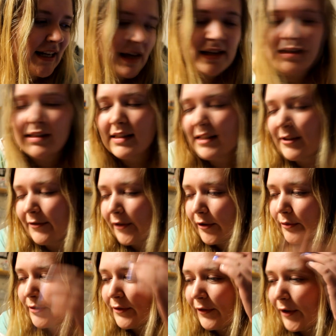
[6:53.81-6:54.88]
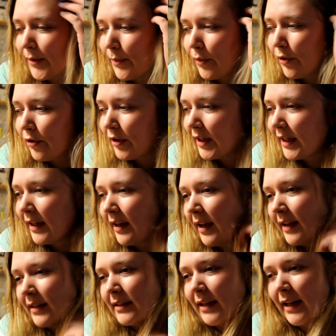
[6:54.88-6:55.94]
As this vlog was very boring
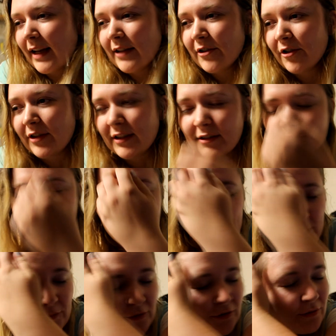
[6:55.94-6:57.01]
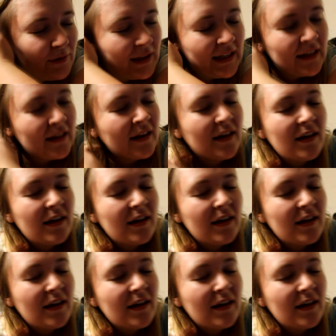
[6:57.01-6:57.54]
and I had nothing to film all week,